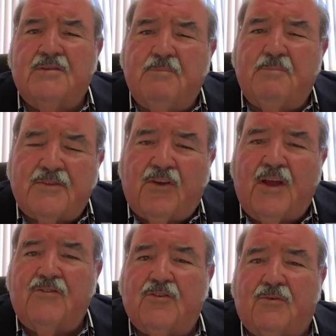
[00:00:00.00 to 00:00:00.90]

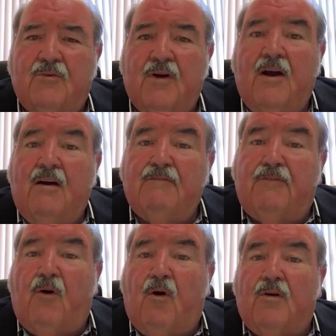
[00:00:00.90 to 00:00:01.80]
potential
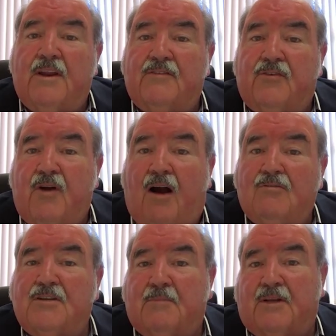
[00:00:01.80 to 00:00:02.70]
for it to
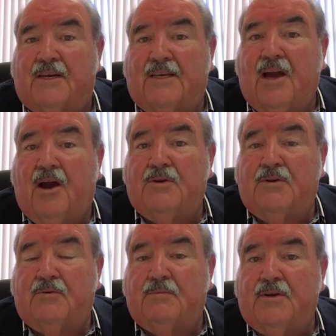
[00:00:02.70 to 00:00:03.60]
ultimately go
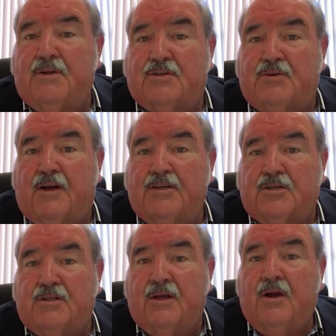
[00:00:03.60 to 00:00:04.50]
into
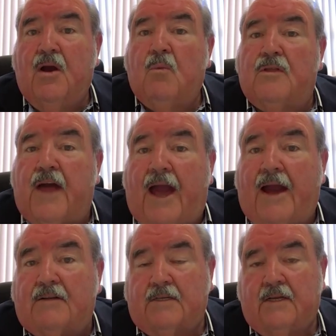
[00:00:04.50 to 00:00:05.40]
administration
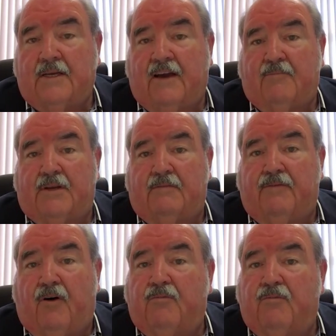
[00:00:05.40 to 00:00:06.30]
without government
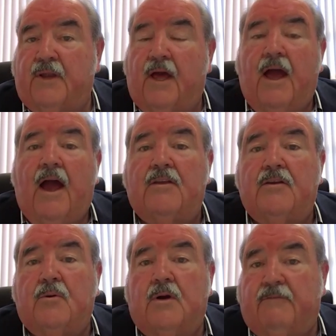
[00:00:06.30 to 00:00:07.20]
involvement, and
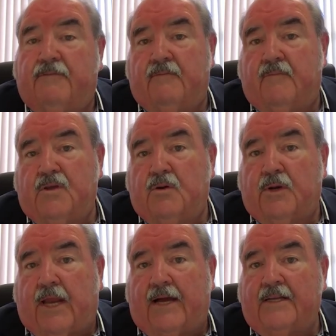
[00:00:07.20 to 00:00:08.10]
you
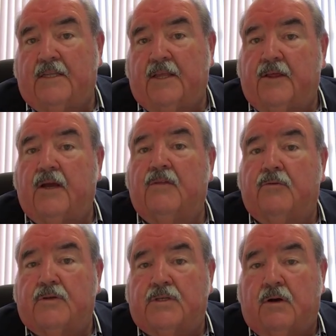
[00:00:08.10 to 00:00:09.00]
would hate to think the
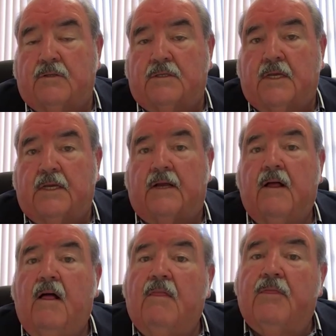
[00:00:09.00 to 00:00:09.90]
results there.
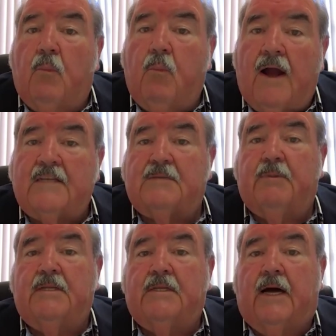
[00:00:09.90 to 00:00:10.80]
The way it's
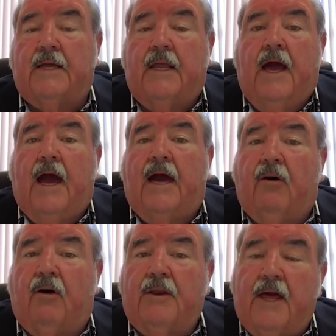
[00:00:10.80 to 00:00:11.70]
been done,
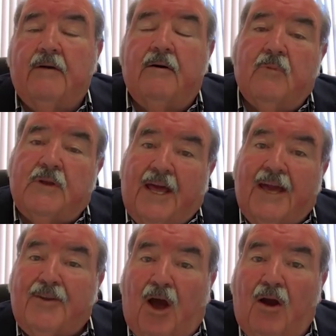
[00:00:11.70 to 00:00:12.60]
and we now
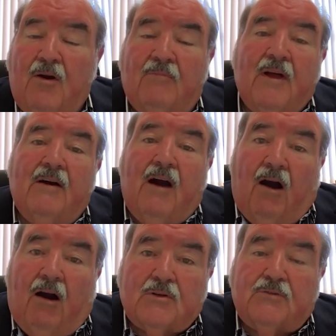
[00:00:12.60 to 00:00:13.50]
know,
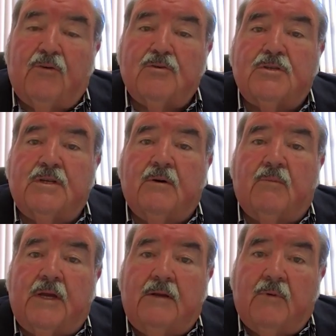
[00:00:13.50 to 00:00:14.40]
I was fortunate.
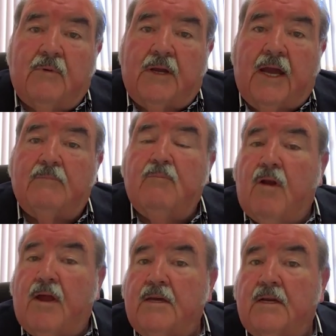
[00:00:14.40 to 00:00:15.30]
We had
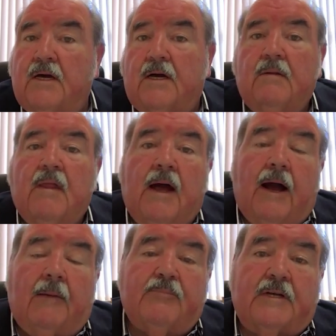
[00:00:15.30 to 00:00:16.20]
regular
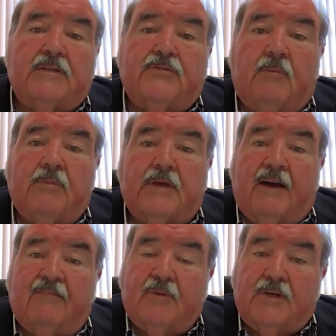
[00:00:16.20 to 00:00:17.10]
updates from the
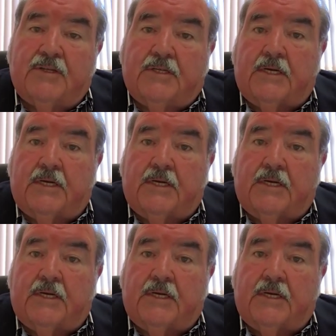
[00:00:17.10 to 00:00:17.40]
government